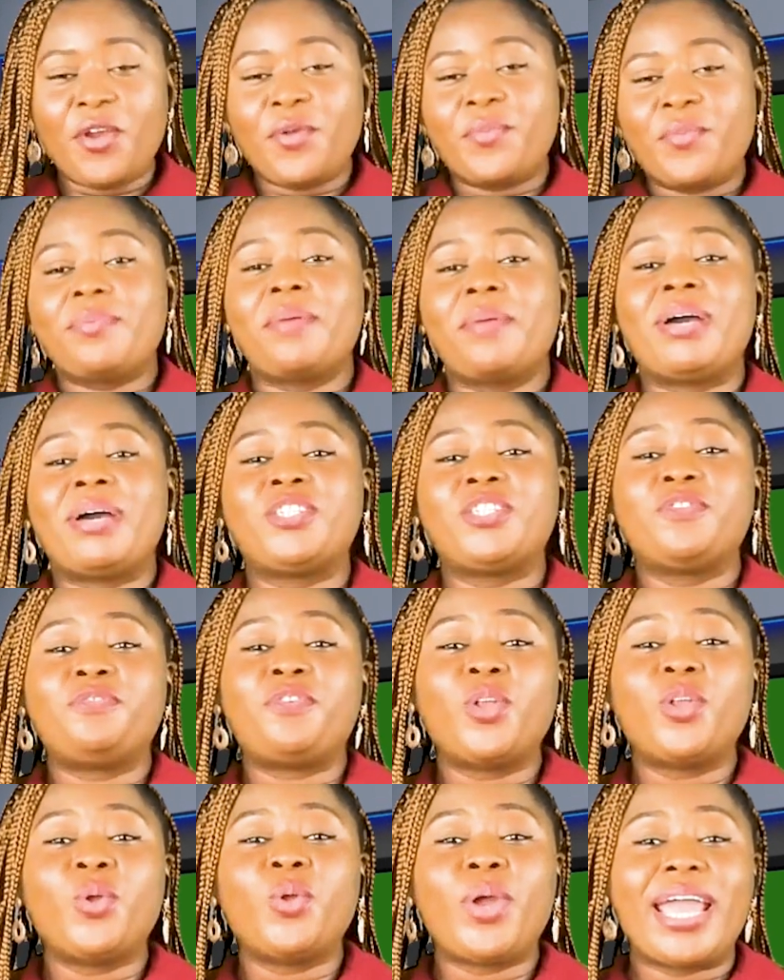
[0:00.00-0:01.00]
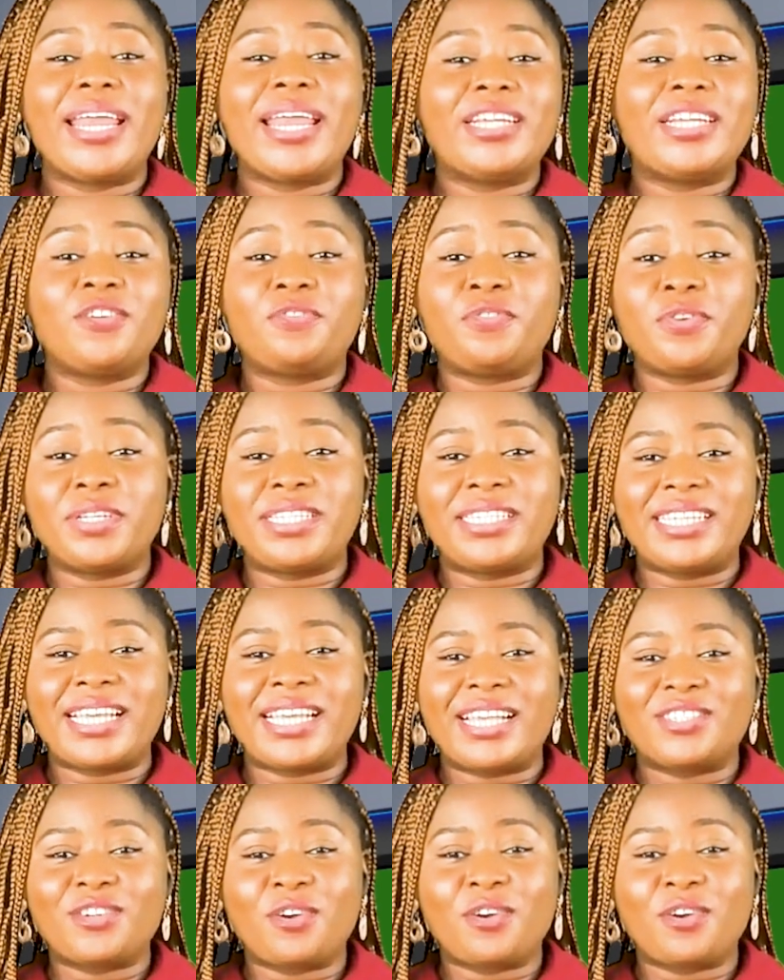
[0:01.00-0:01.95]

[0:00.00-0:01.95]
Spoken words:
Remember to follow Energy Frontiers